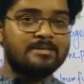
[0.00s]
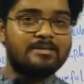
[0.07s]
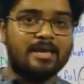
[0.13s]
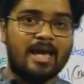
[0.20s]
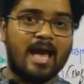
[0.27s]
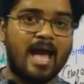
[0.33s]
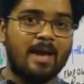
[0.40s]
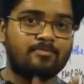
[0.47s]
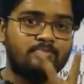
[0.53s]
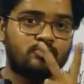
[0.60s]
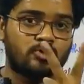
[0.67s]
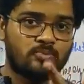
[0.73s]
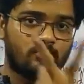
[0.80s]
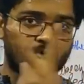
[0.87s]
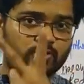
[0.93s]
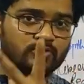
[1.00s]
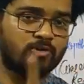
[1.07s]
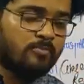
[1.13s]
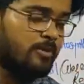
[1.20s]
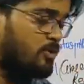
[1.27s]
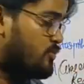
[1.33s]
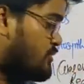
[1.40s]
they have two modes
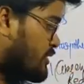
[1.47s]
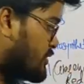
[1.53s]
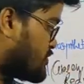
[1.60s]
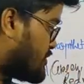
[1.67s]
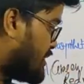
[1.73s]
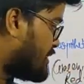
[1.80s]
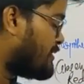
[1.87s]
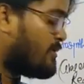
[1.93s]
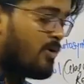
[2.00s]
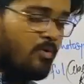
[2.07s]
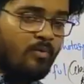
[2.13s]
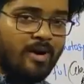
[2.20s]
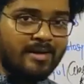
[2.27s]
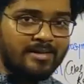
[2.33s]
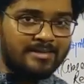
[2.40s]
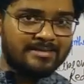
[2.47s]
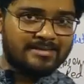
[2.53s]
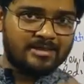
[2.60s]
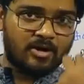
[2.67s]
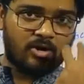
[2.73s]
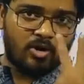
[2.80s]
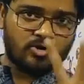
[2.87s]
of nutrition. One is
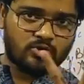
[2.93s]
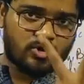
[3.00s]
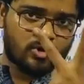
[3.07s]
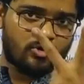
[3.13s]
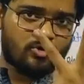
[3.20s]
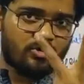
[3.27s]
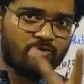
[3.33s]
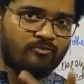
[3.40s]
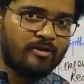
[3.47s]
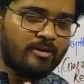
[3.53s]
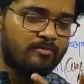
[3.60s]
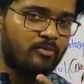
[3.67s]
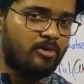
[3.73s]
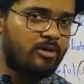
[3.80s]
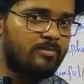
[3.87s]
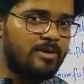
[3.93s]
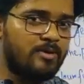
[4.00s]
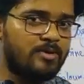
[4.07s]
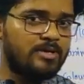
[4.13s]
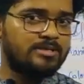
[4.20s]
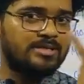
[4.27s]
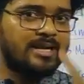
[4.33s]
the autotrophic mode of
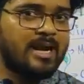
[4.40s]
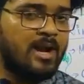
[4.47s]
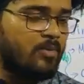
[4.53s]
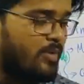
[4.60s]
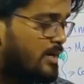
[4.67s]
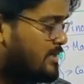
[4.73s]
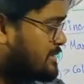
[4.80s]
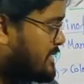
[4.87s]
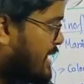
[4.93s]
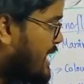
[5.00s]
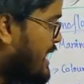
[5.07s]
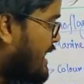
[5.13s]
nutrition and one is the